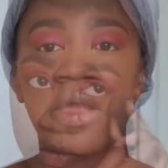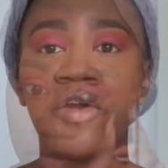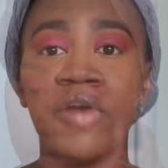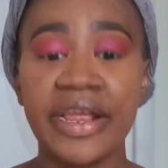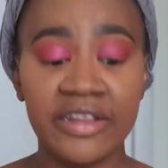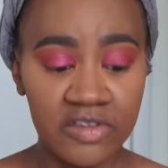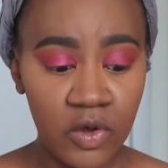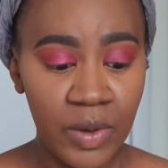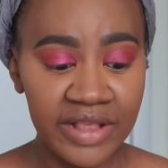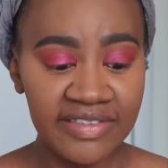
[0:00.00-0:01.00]
Right,
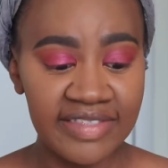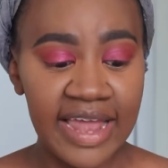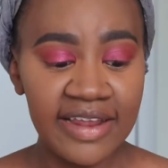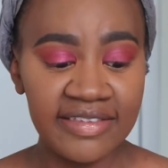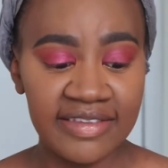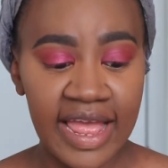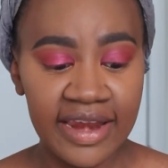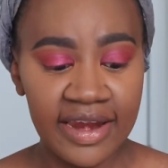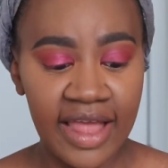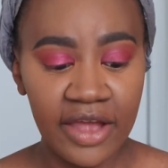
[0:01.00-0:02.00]
so once that is
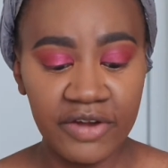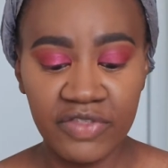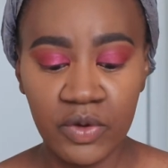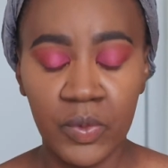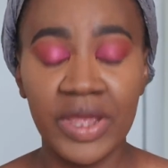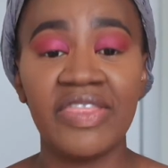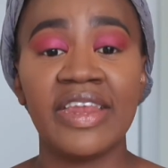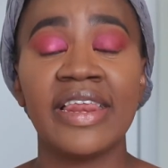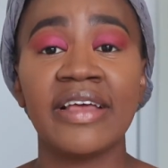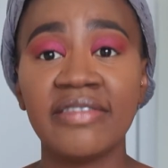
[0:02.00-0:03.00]
done and out of the way, the
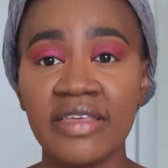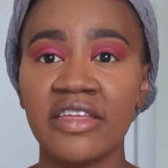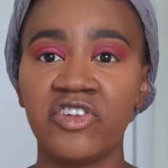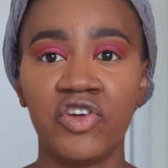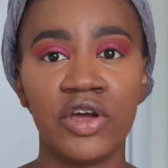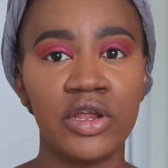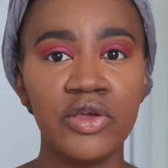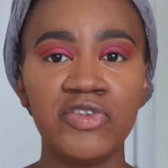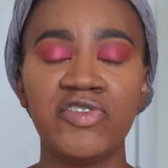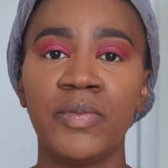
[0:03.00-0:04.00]
next thing that you're going to
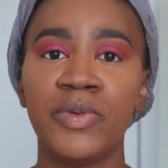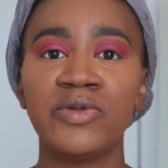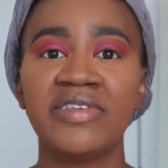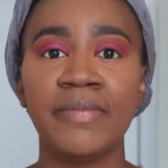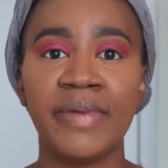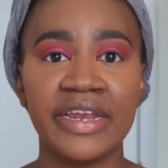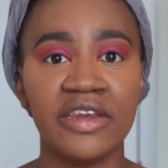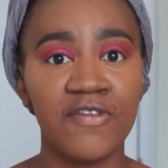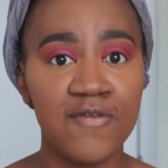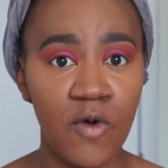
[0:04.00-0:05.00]
use your beauty
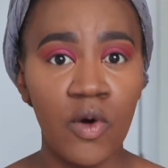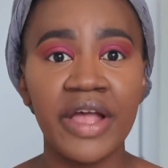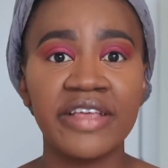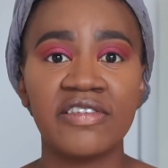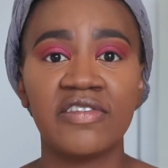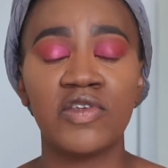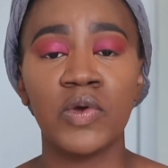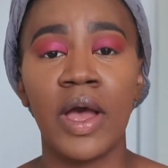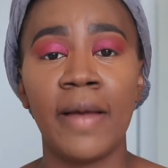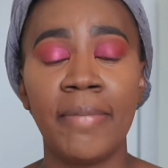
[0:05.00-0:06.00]
blender for is
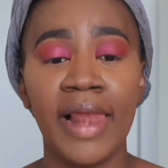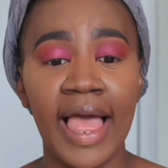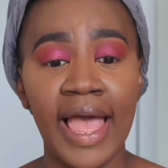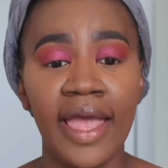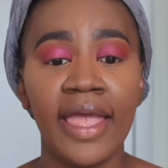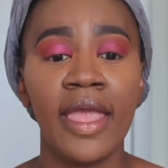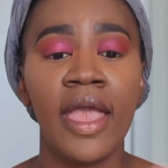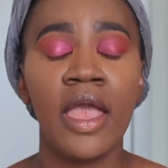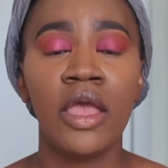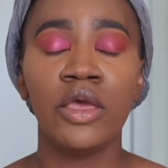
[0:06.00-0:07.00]
to apply
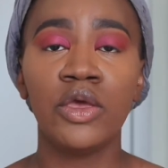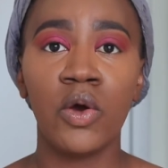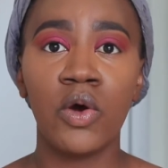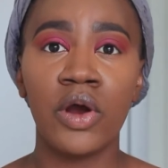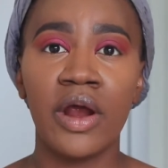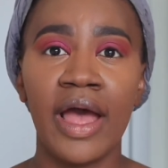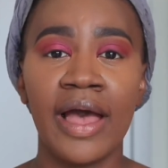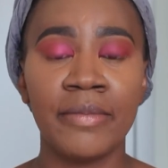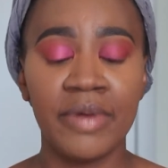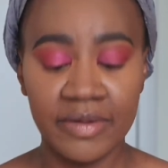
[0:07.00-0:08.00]
your
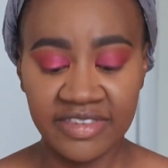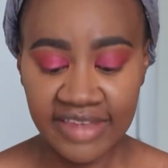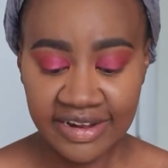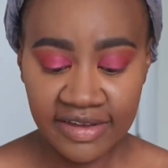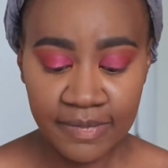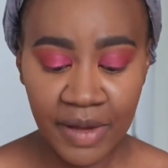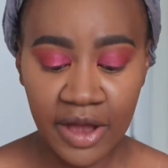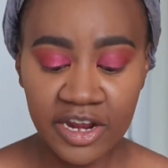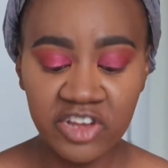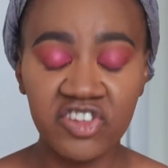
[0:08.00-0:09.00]
setting
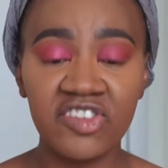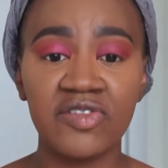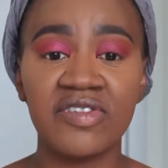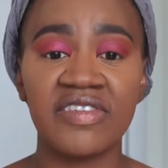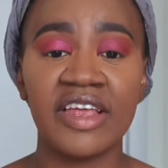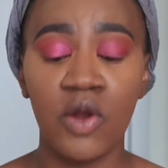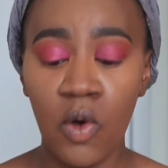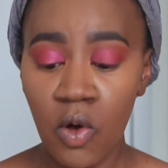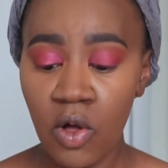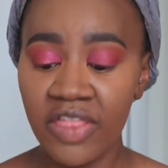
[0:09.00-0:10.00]
powder, just to set
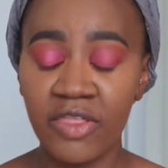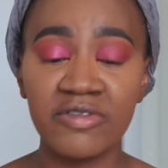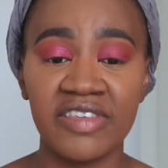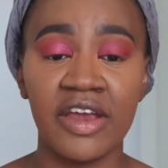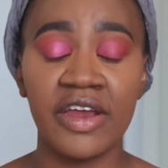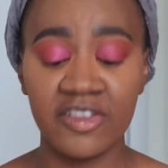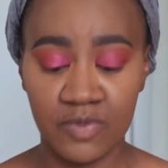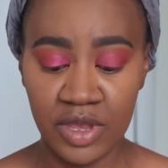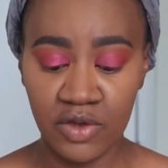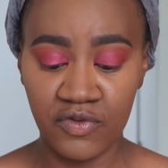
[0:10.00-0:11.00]
all those areas
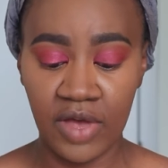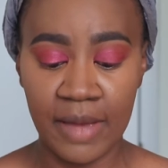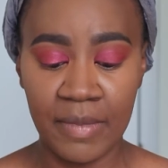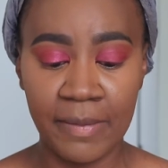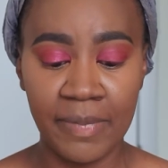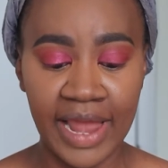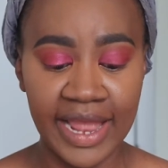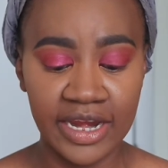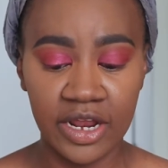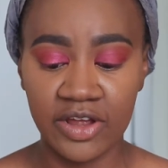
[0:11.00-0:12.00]
where you've
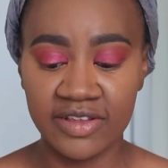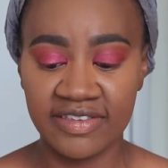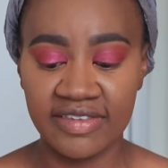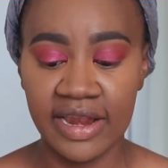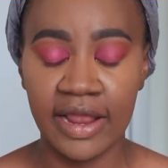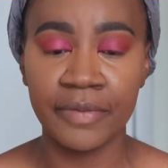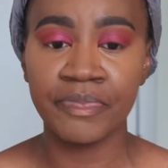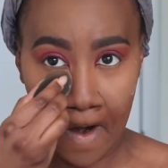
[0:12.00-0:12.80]
applied concealer.